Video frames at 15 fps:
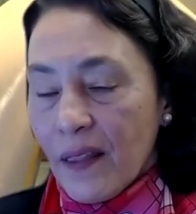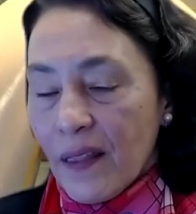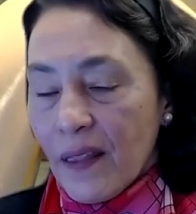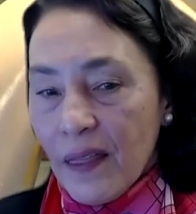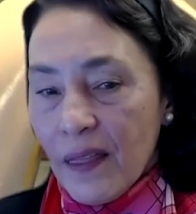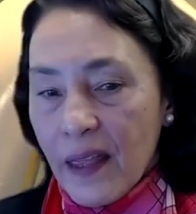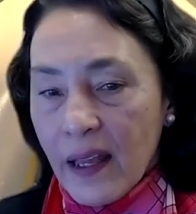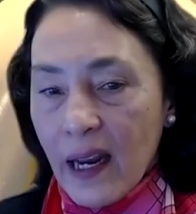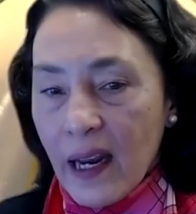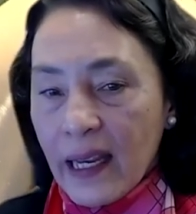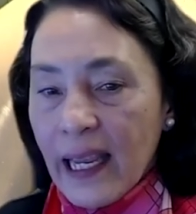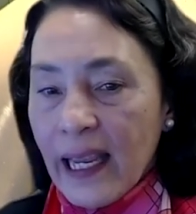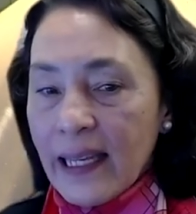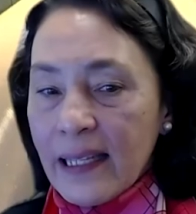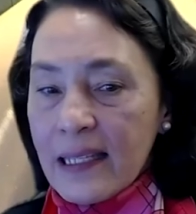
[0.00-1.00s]
th that I
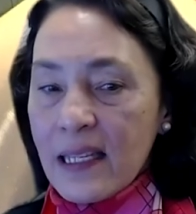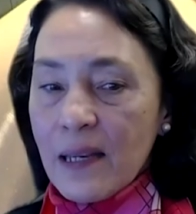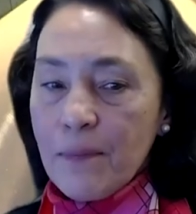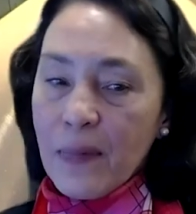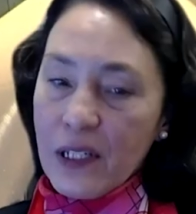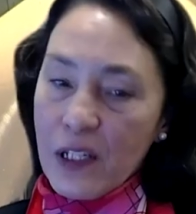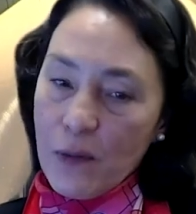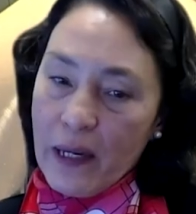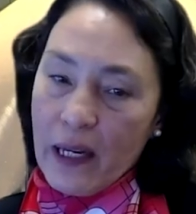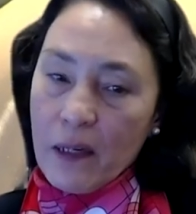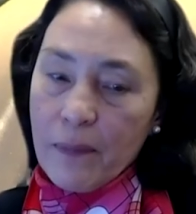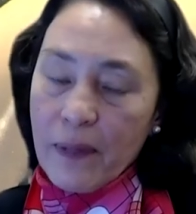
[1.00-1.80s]
can't say much about it,